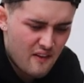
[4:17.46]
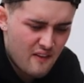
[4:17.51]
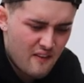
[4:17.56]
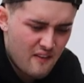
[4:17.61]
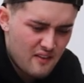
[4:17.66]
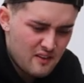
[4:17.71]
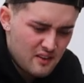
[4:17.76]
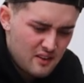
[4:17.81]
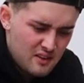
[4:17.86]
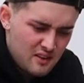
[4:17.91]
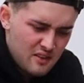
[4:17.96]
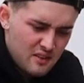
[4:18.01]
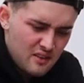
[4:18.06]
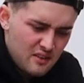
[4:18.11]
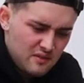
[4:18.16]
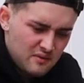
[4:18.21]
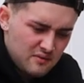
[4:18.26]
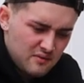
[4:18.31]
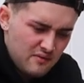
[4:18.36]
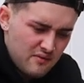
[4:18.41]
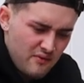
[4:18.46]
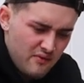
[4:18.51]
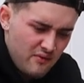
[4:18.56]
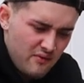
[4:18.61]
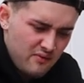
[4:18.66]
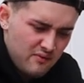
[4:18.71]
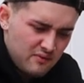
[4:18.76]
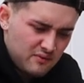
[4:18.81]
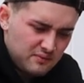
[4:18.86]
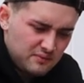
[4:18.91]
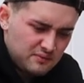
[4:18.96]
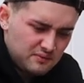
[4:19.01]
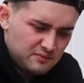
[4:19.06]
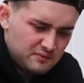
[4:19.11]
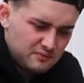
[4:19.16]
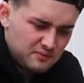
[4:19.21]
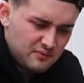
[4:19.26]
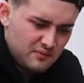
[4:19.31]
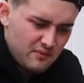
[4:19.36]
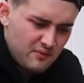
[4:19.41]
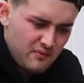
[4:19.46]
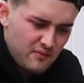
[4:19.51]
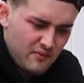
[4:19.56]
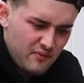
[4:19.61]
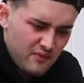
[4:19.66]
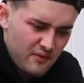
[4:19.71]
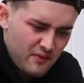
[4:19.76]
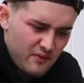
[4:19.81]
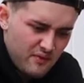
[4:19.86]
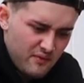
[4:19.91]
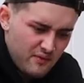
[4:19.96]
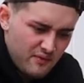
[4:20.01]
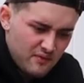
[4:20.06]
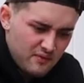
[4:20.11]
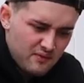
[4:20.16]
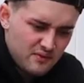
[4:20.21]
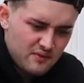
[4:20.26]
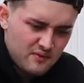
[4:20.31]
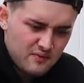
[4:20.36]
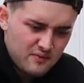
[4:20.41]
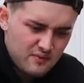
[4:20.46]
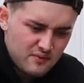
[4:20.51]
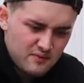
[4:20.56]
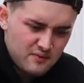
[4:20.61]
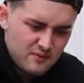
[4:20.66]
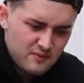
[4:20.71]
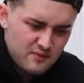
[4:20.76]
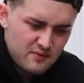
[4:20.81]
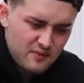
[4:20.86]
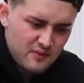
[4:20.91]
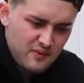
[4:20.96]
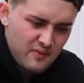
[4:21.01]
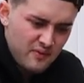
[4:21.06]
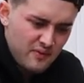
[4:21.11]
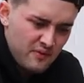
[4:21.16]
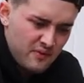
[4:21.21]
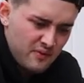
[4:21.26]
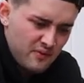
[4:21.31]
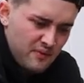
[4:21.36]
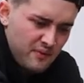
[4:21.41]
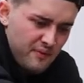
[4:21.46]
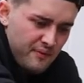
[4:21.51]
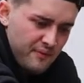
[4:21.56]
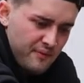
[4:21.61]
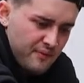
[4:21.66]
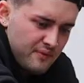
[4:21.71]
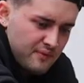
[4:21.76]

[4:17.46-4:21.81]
No one is speaking in this clip.